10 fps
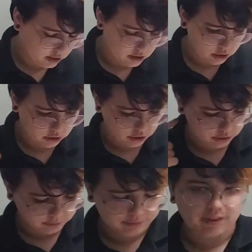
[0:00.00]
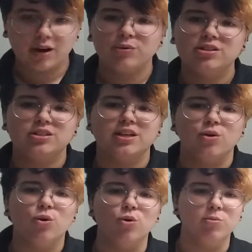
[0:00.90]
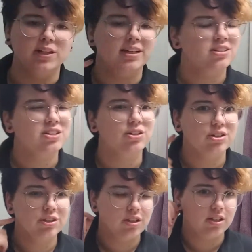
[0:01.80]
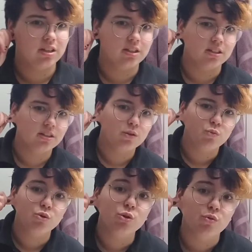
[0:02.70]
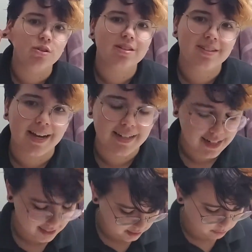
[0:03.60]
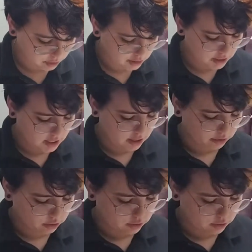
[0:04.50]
don't want to just say whole, but like until the wound site has completely healed